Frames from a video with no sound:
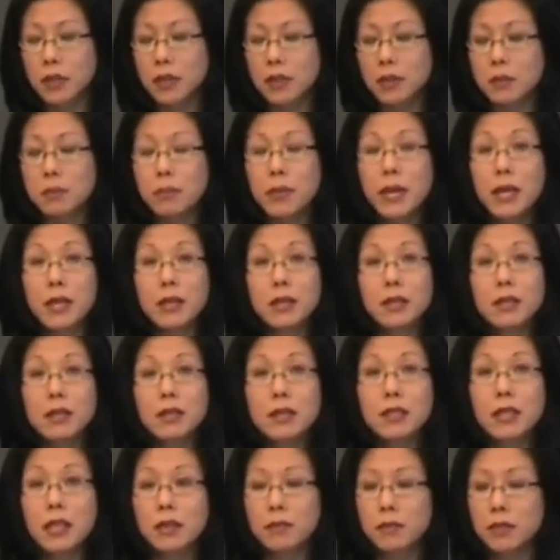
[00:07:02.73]
and embedded
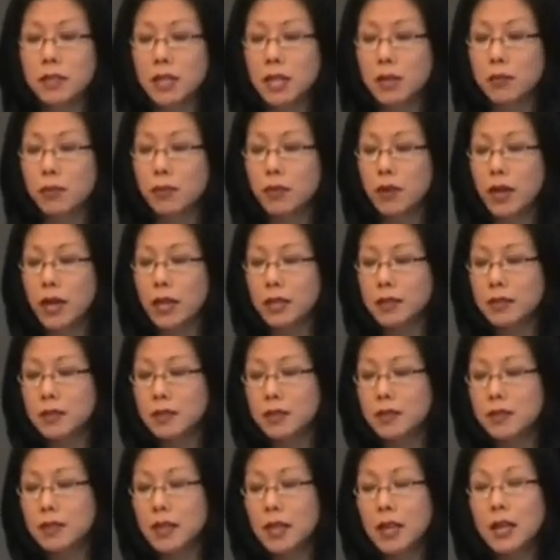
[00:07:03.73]
into everyday
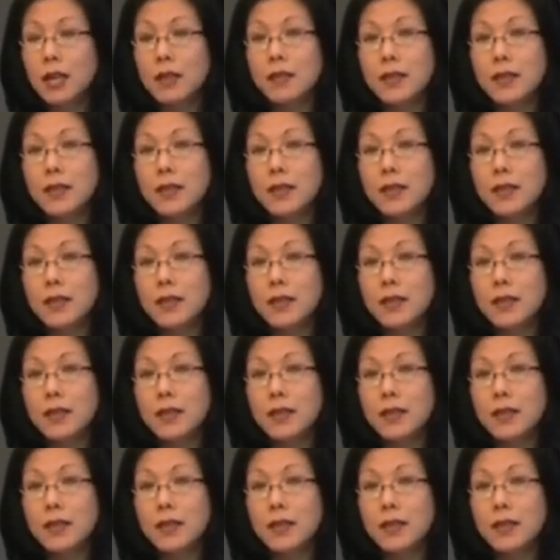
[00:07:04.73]
practice,